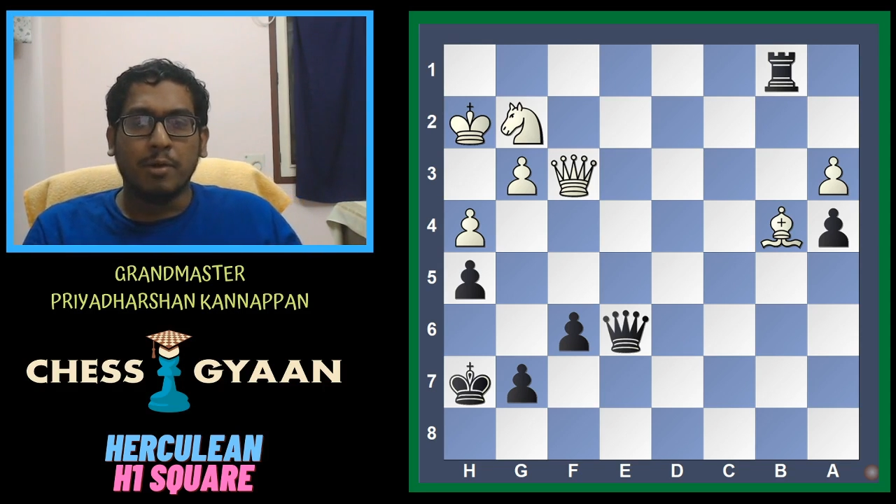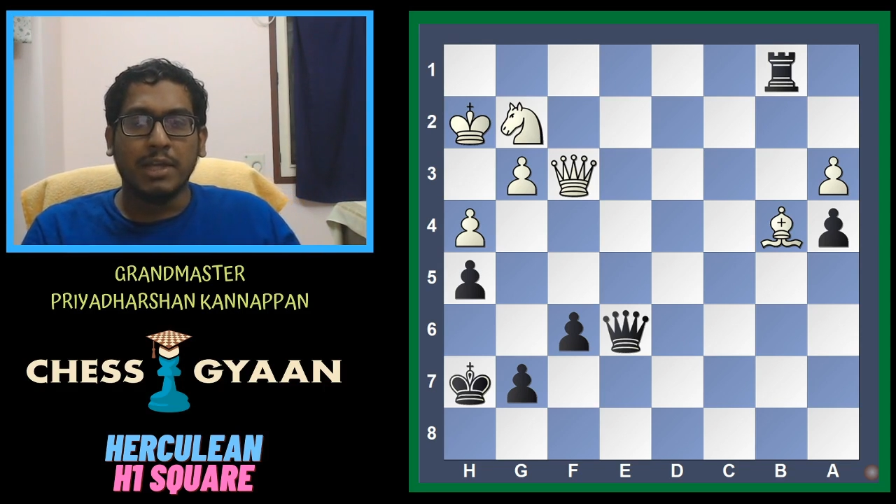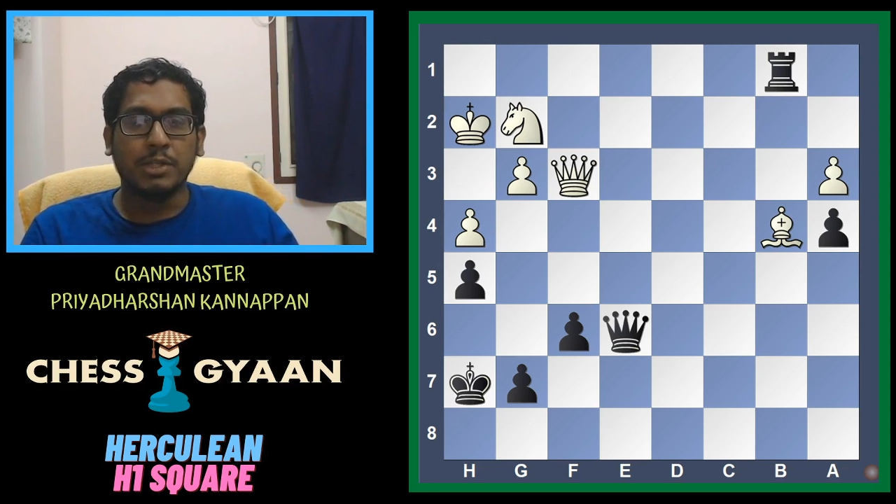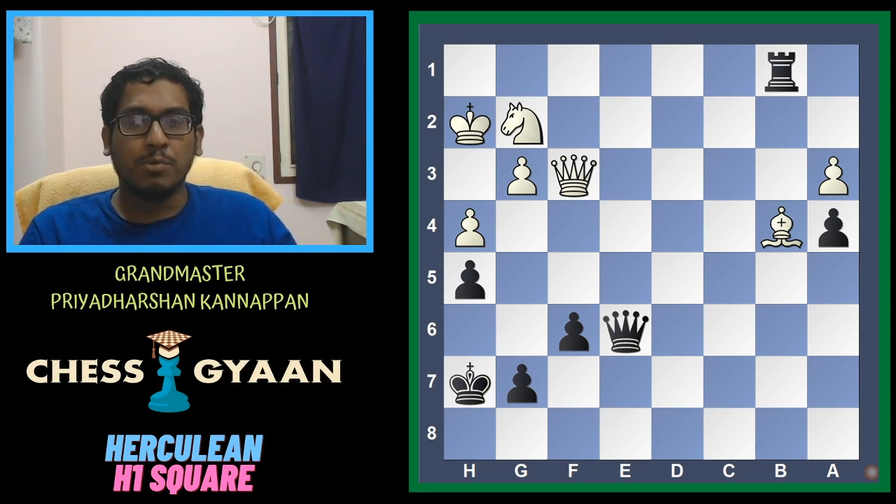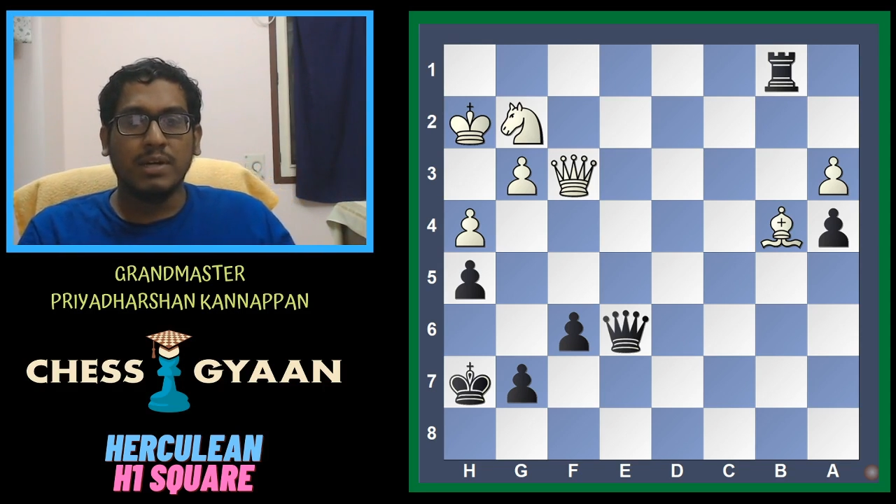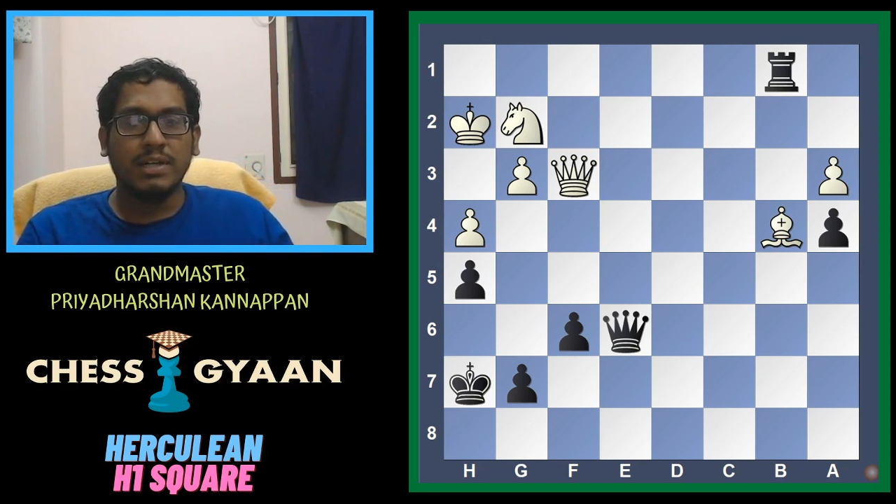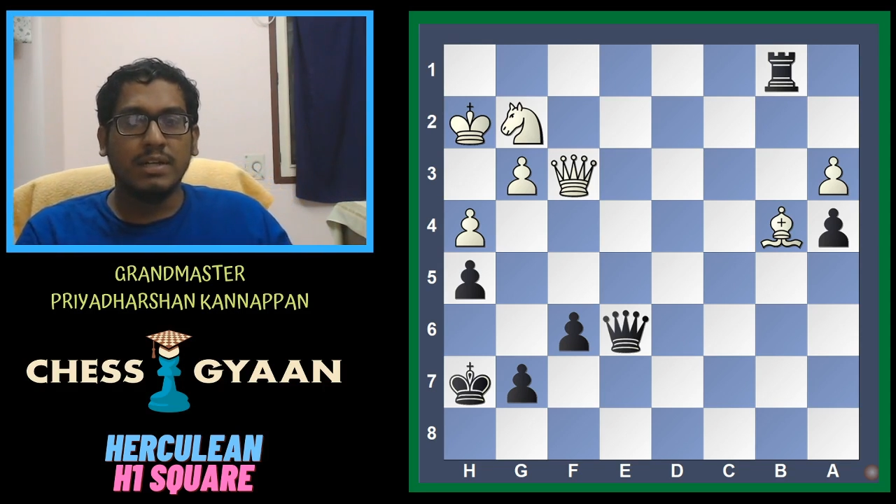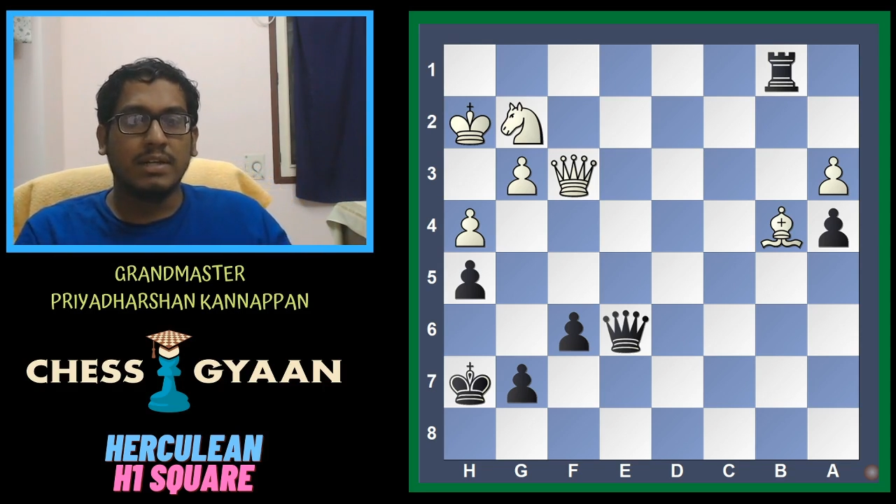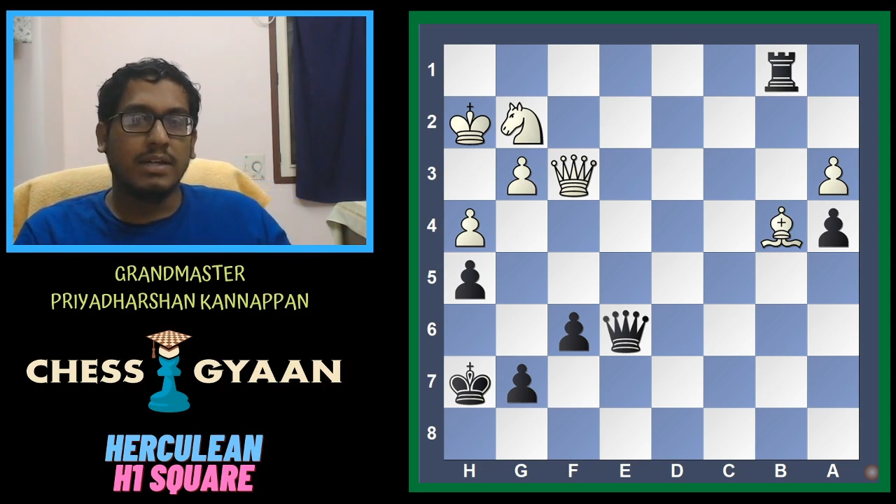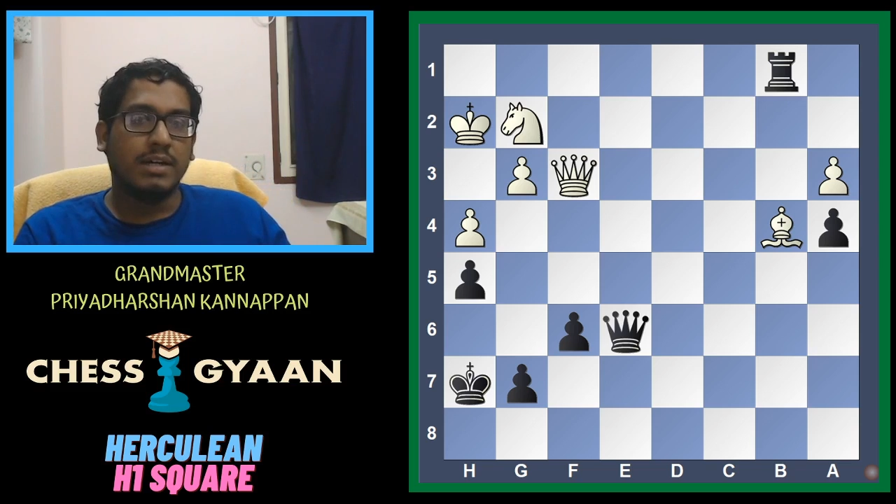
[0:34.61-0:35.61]

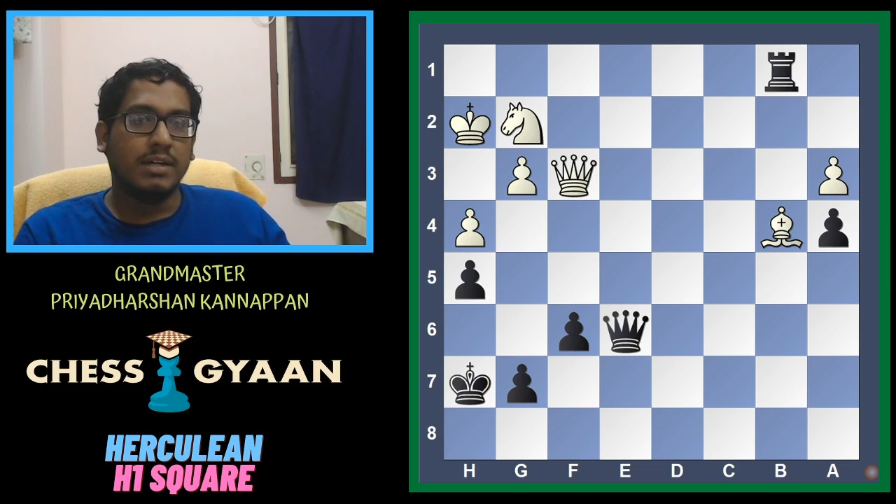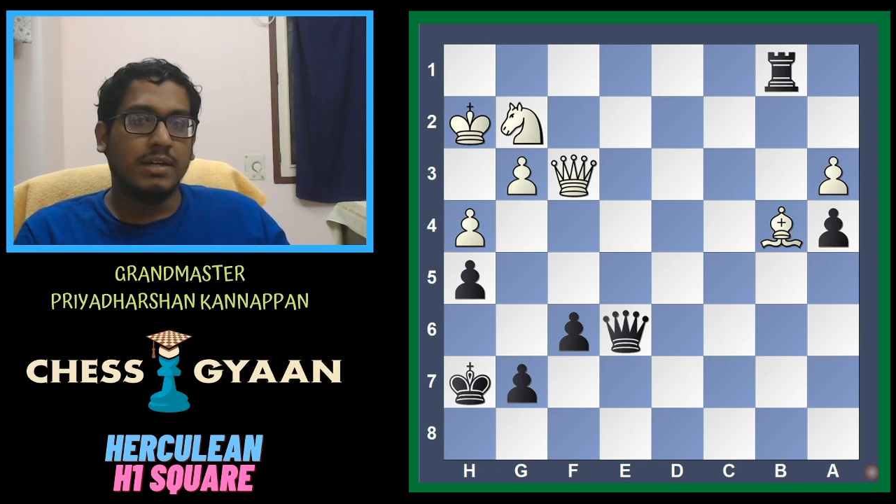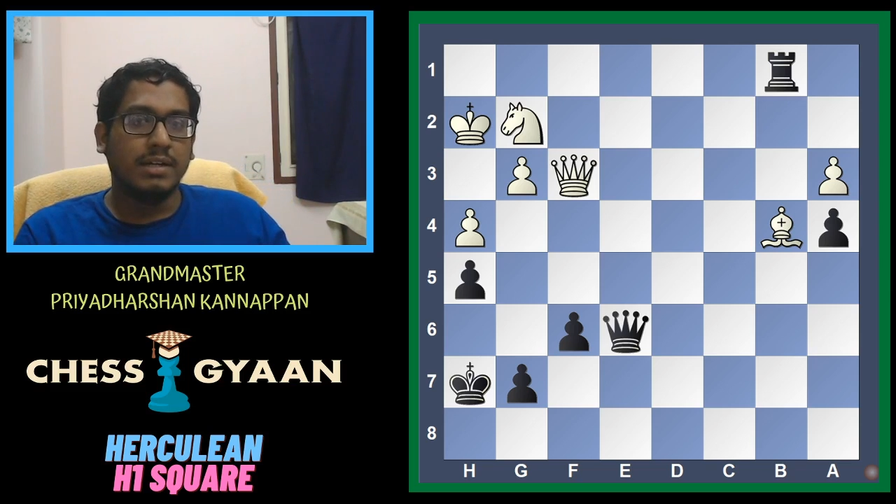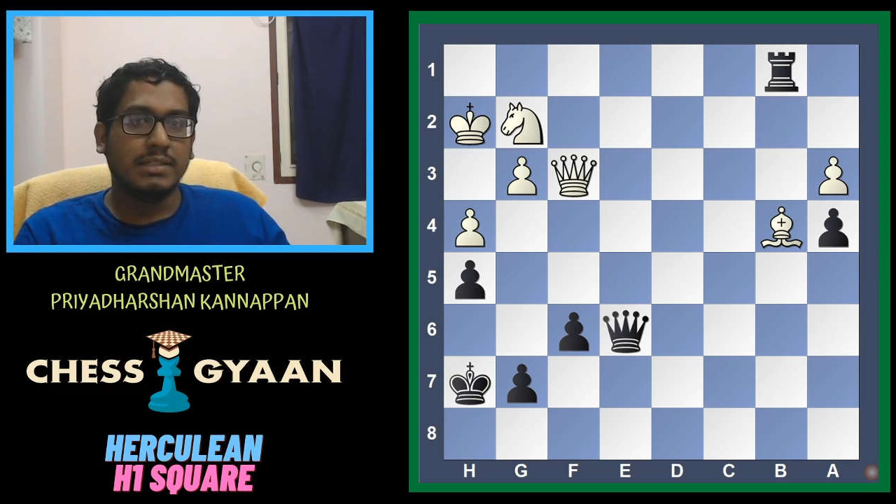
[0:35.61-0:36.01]
H1